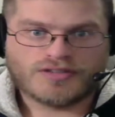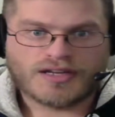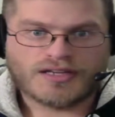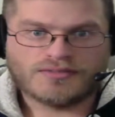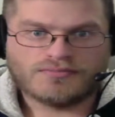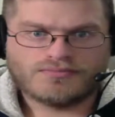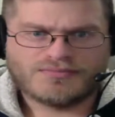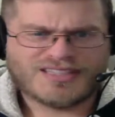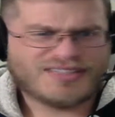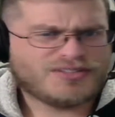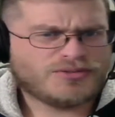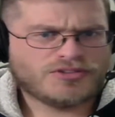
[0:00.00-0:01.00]
I
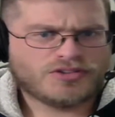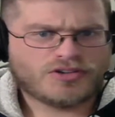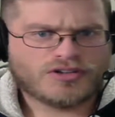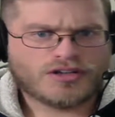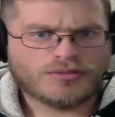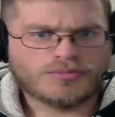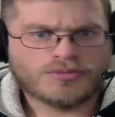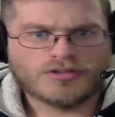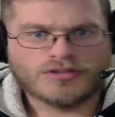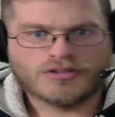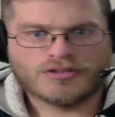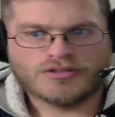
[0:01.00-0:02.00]
tend to enjoy a lot
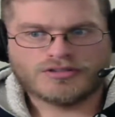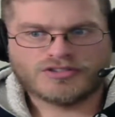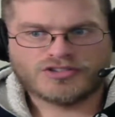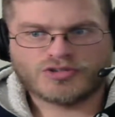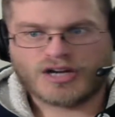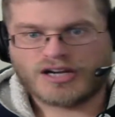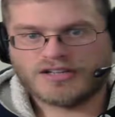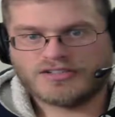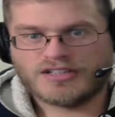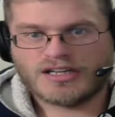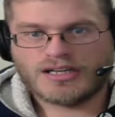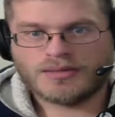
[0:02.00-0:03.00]
more strategy
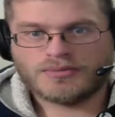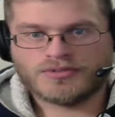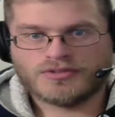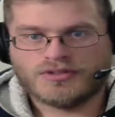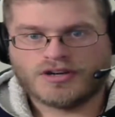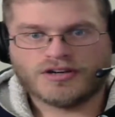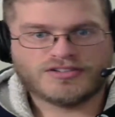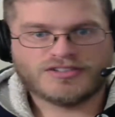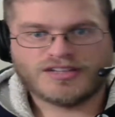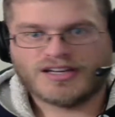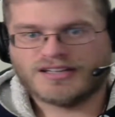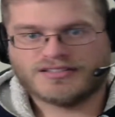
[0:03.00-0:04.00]
games,
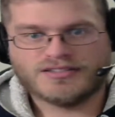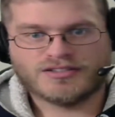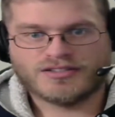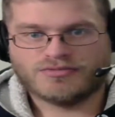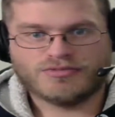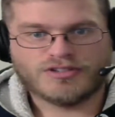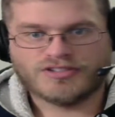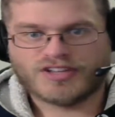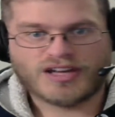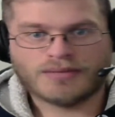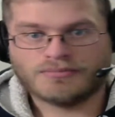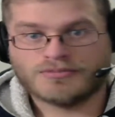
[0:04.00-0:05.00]
RTSs,
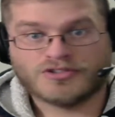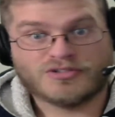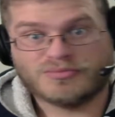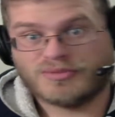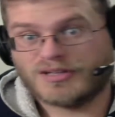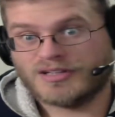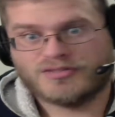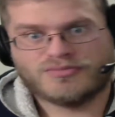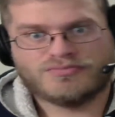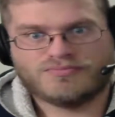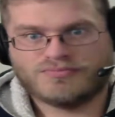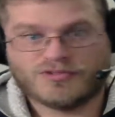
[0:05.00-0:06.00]
real-time, turn-based,
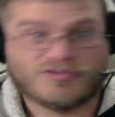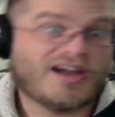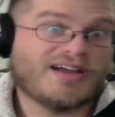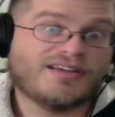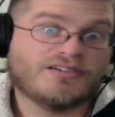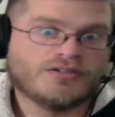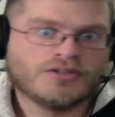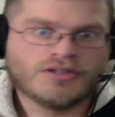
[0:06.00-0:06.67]
grand.